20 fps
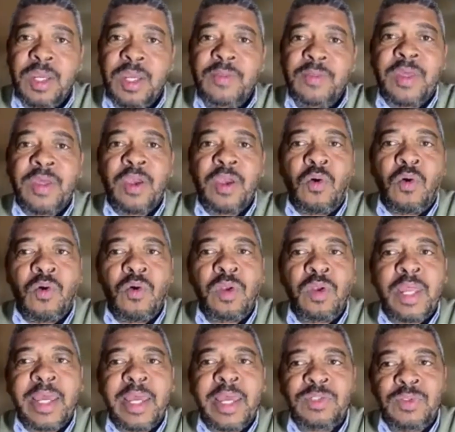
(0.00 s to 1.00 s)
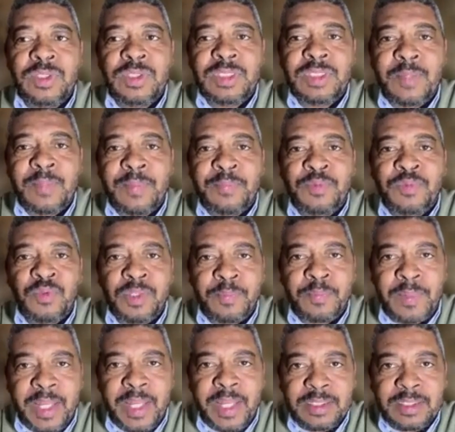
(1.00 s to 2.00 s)
they all had to step up to the
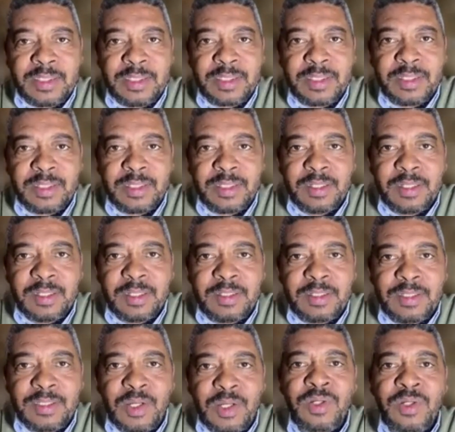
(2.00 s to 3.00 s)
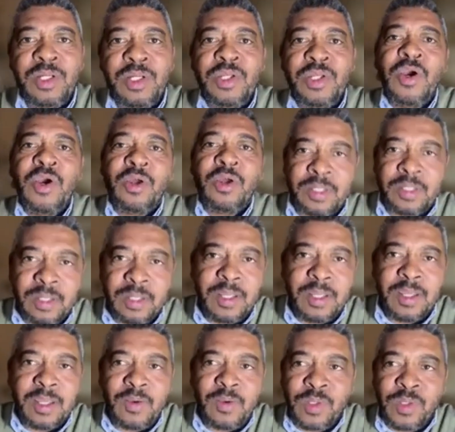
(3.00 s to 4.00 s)
plate. Tony Leon
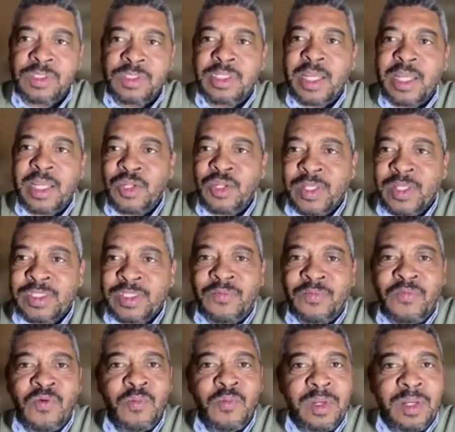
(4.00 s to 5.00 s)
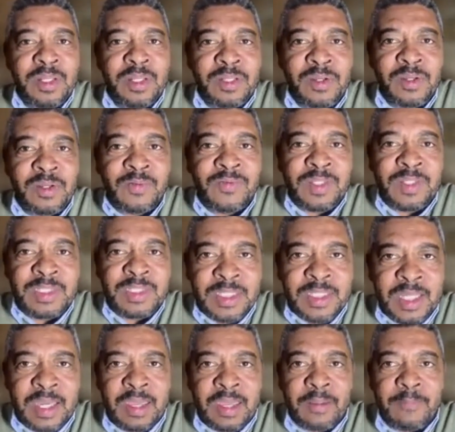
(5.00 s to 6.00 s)
will tell you, as a former leader of the
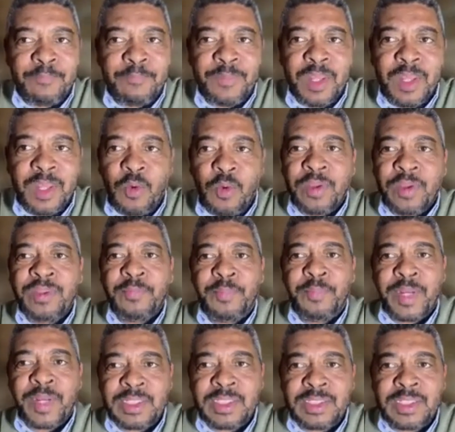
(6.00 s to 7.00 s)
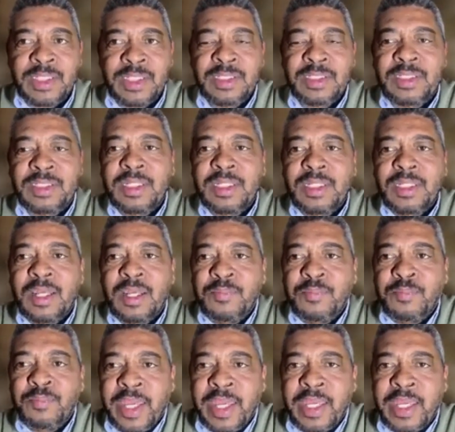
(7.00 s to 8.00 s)
DA, when the President
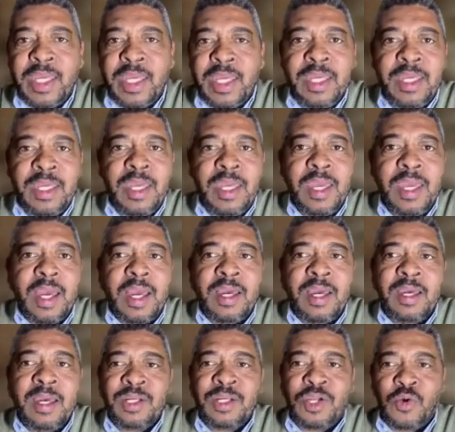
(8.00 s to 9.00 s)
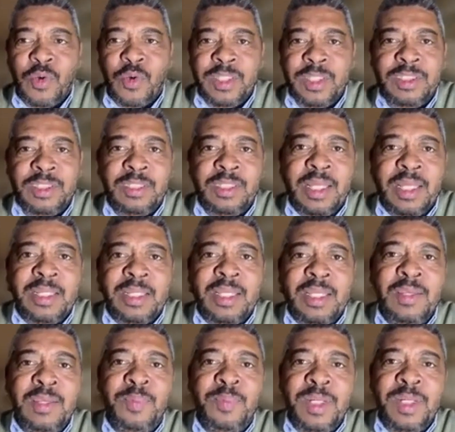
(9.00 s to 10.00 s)
Mbeki requested that
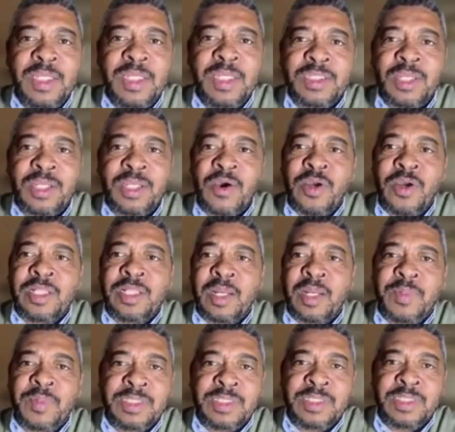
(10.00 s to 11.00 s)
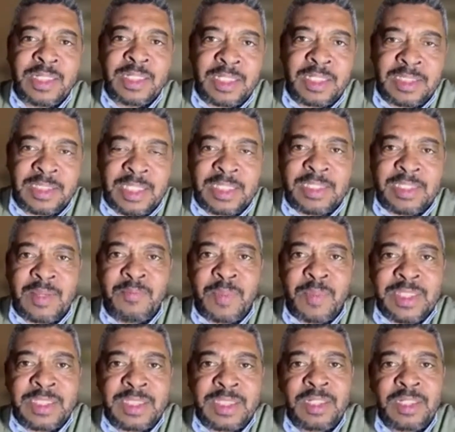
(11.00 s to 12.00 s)
he please go and represent us as
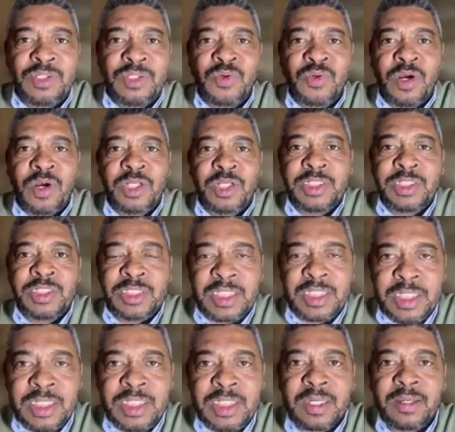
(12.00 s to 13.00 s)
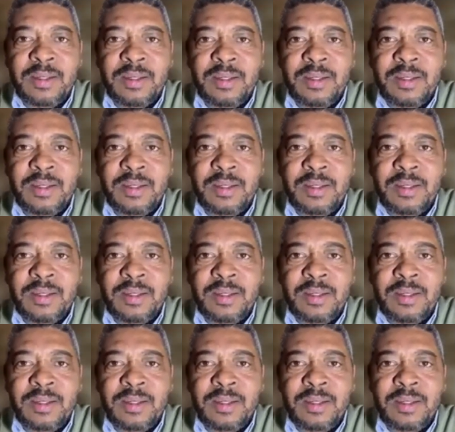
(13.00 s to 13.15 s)
ambassador to Argentina,